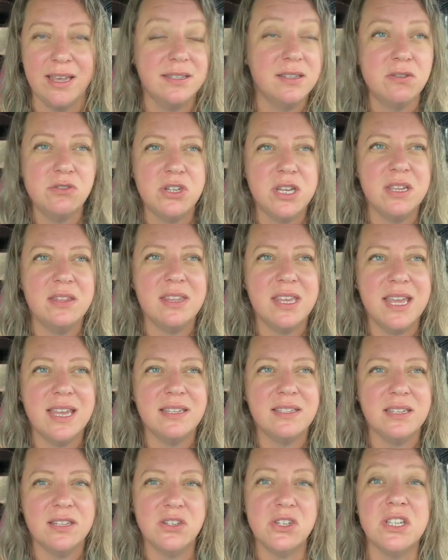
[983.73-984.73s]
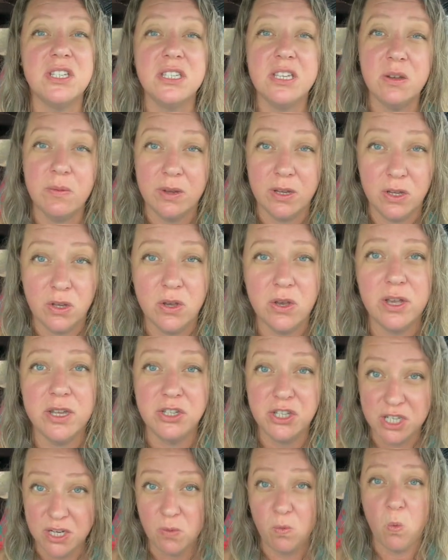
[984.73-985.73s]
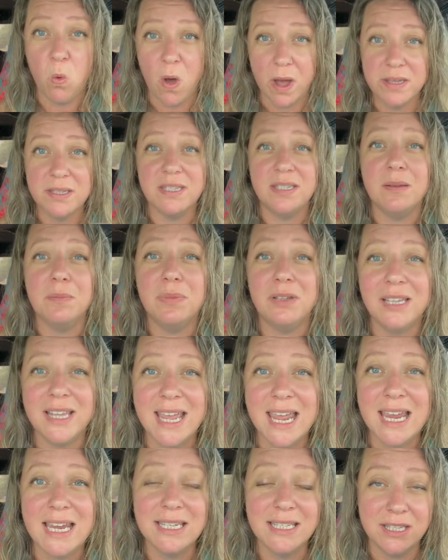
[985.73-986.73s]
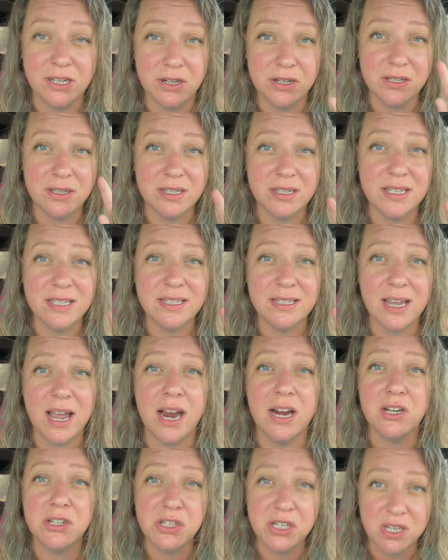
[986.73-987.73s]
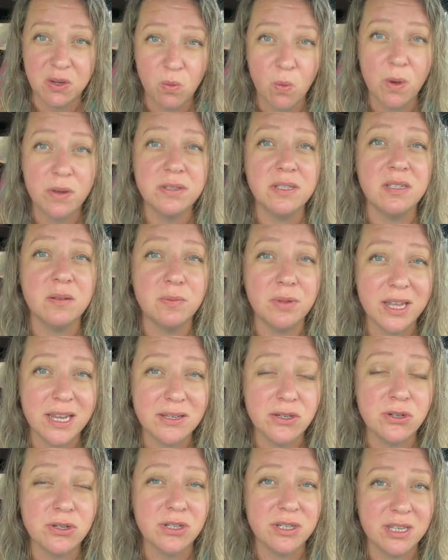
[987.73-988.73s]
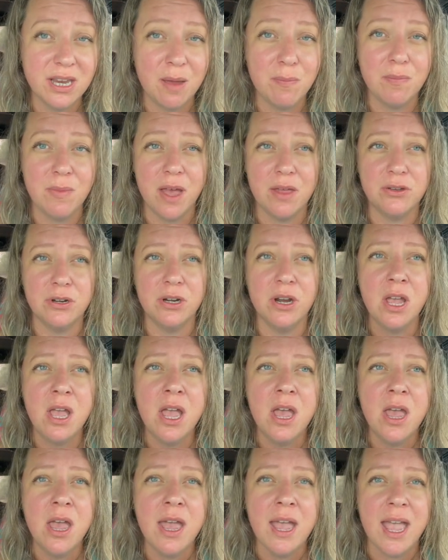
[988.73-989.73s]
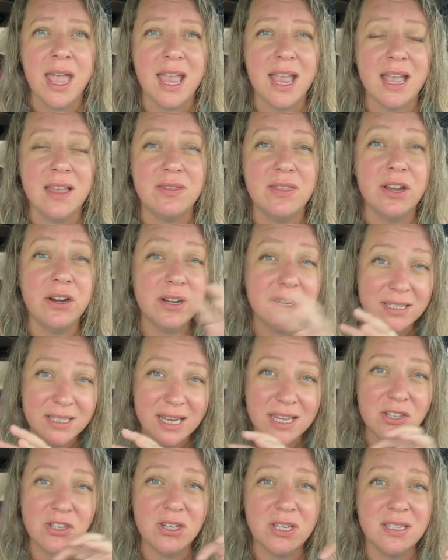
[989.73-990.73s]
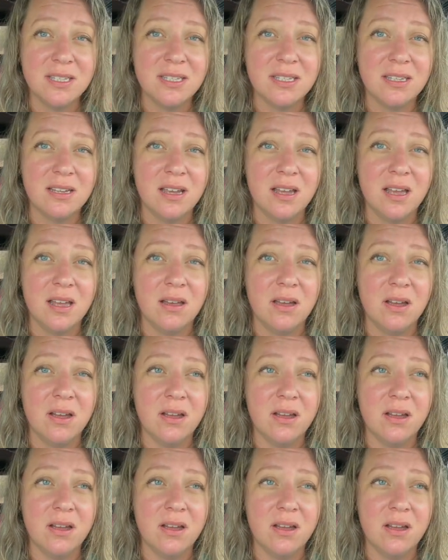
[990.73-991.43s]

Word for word: And so she thinks that she's doing good. She wants to please. There's the desire. She wants to please her stepmother. And their intentions uh,